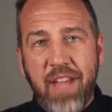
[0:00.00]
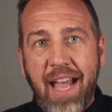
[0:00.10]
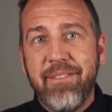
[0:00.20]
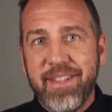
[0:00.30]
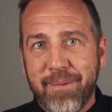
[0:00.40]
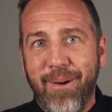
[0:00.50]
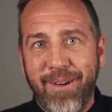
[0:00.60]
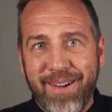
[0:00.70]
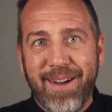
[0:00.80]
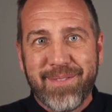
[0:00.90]
having the
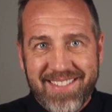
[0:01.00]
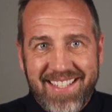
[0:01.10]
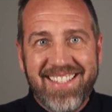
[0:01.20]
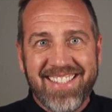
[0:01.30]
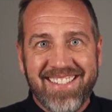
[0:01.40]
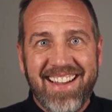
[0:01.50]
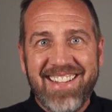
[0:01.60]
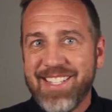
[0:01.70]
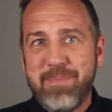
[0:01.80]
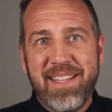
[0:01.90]
wrong conversation, right?
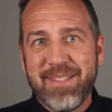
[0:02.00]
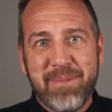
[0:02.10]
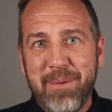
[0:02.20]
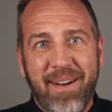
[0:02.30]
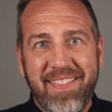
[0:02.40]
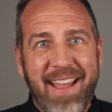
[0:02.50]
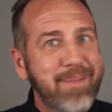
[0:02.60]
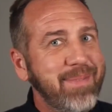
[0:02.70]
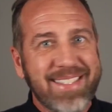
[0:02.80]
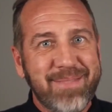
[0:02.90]
Just because we want
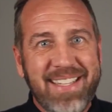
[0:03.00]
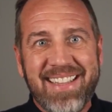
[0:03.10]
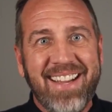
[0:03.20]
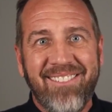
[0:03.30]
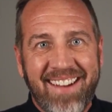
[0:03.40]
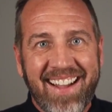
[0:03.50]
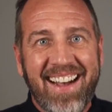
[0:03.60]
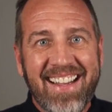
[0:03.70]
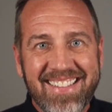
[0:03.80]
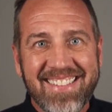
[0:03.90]
them doesn't mean they want
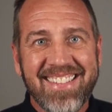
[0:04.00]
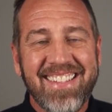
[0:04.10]
us.